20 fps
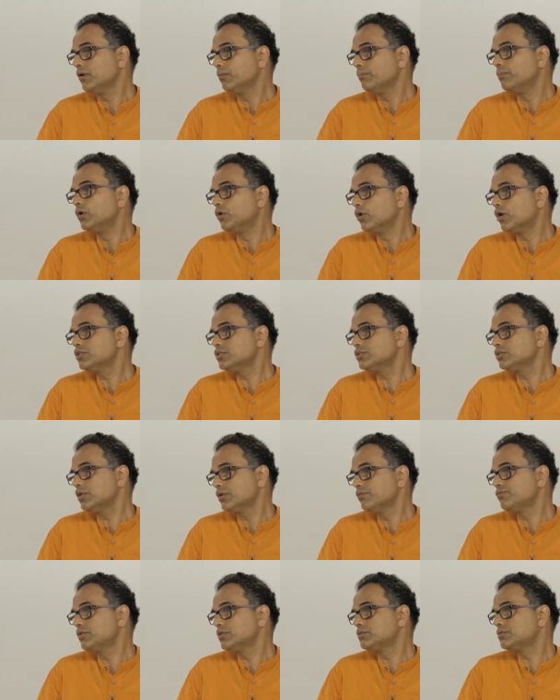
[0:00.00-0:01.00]
because
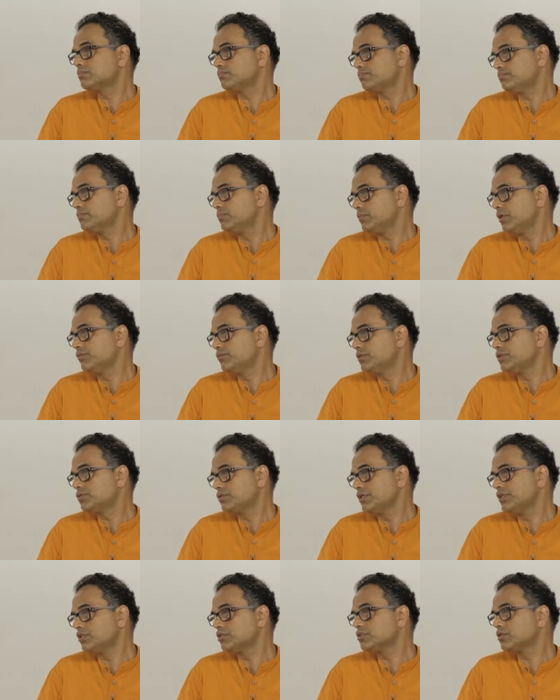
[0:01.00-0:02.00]
if the
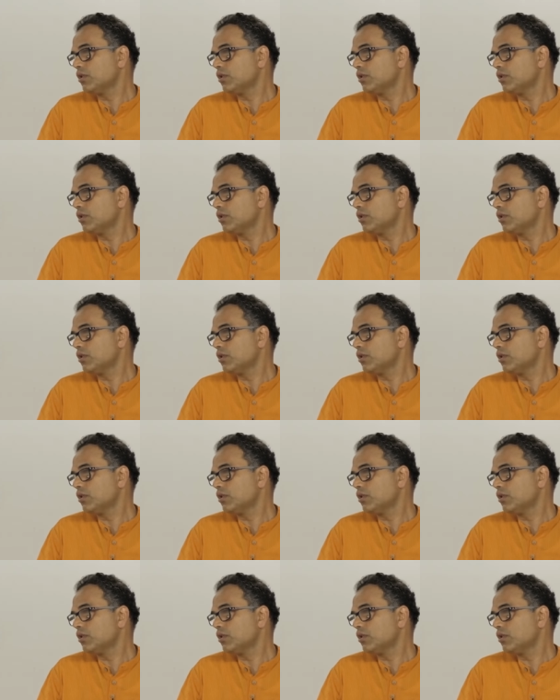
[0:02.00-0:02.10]
seat is